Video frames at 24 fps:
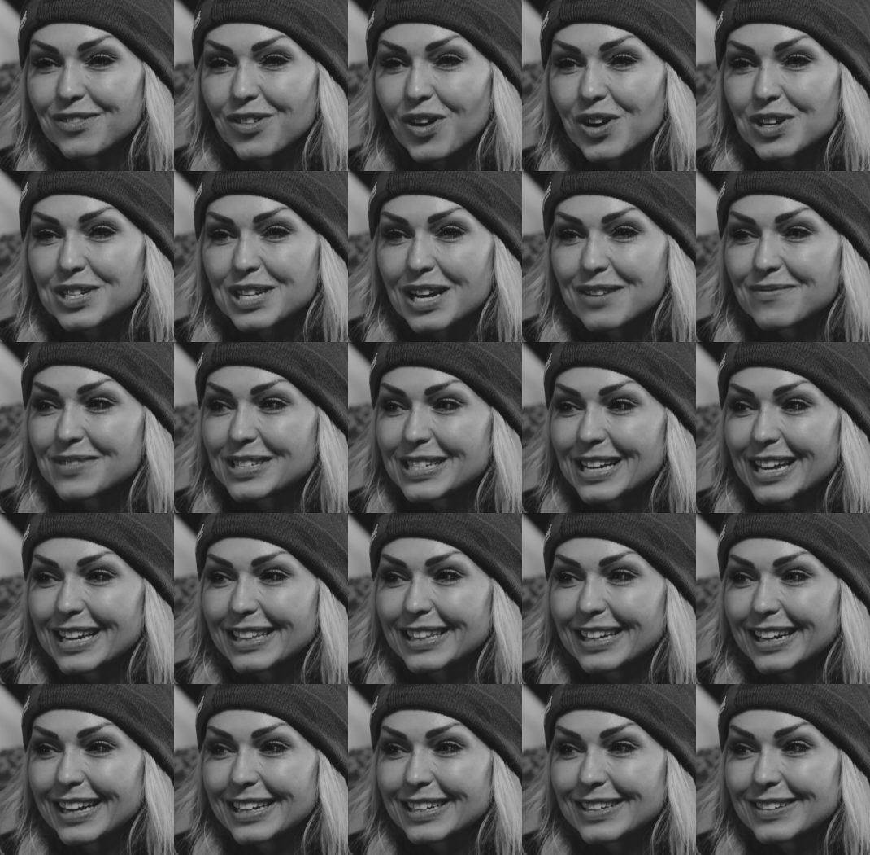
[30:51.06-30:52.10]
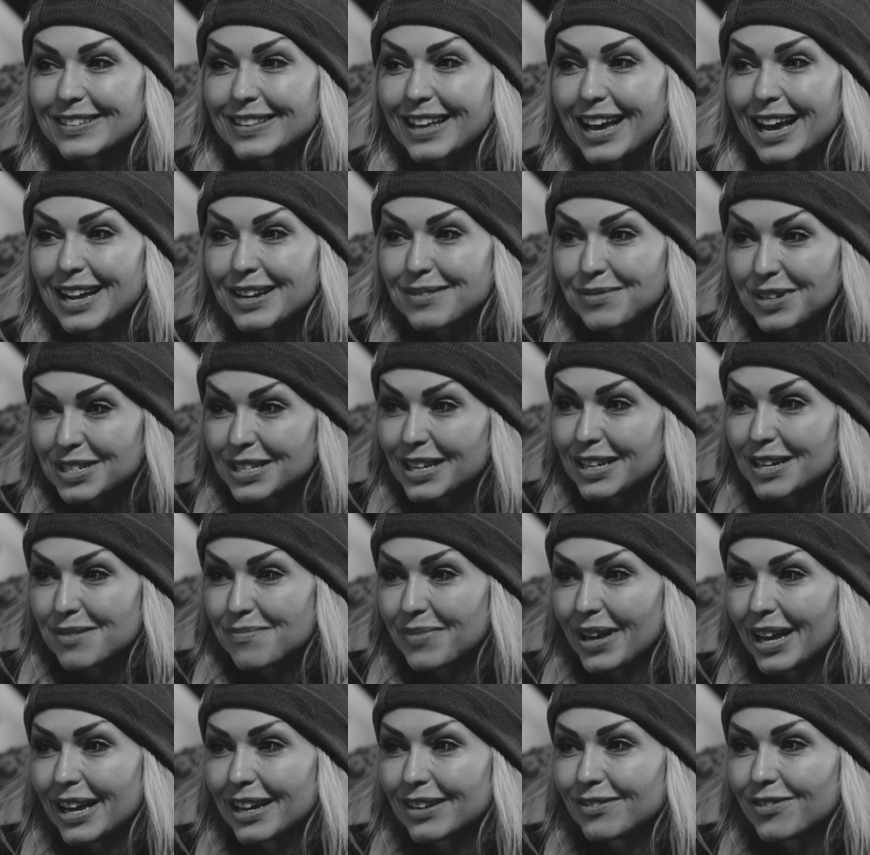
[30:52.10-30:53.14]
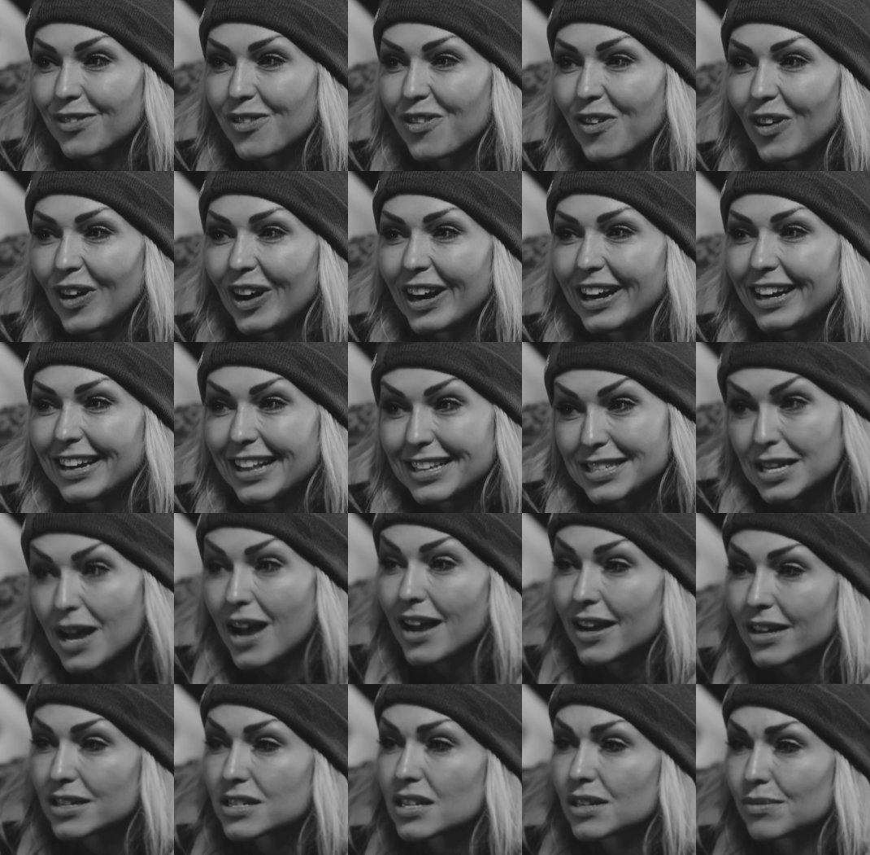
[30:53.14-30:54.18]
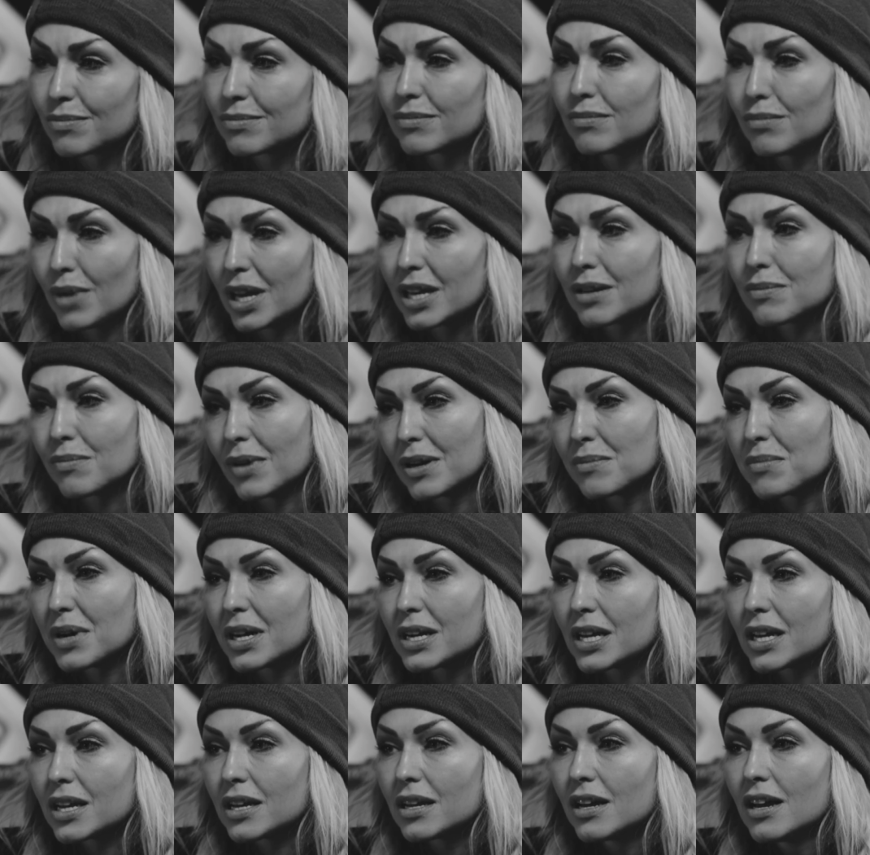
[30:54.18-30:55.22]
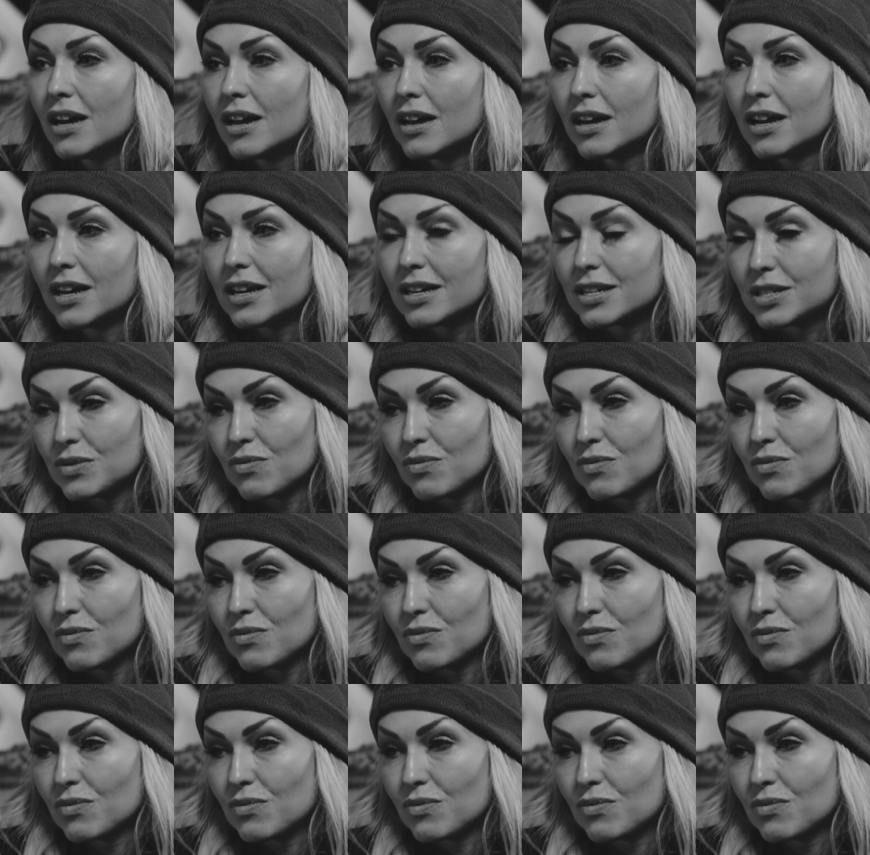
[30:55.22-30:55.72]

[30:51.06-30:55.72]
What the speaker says: hard time saying that I do that because I get paid for it. That's how I actually make my money. Is